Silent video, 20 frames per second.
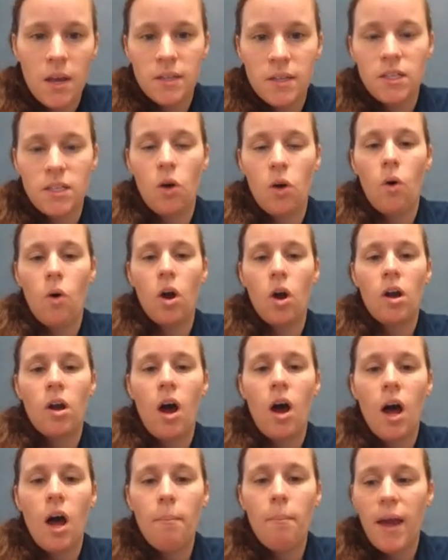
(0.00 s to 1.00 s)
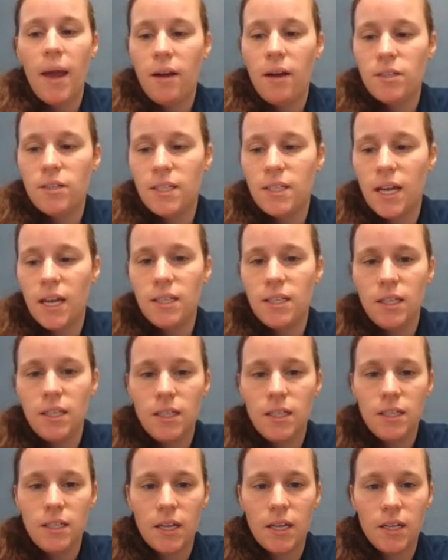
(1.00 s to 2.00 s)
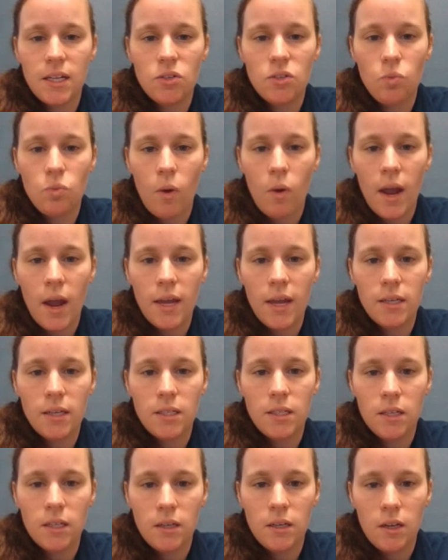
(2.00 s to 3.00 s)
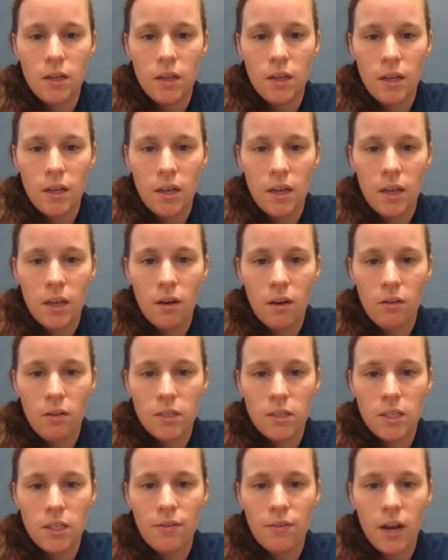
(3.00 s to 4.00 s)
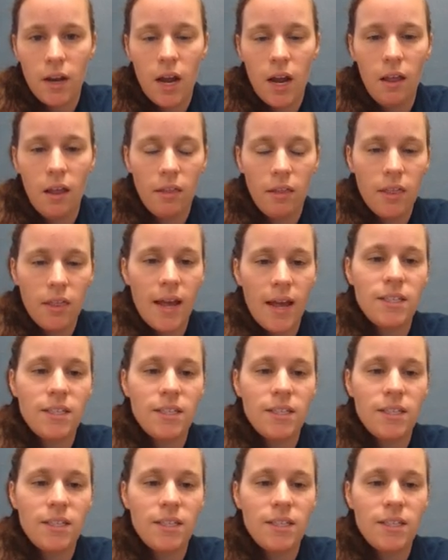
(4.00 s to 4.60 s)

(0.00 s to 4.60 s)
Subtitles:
So our compound sentence is right here. Let's see if I can highlight that.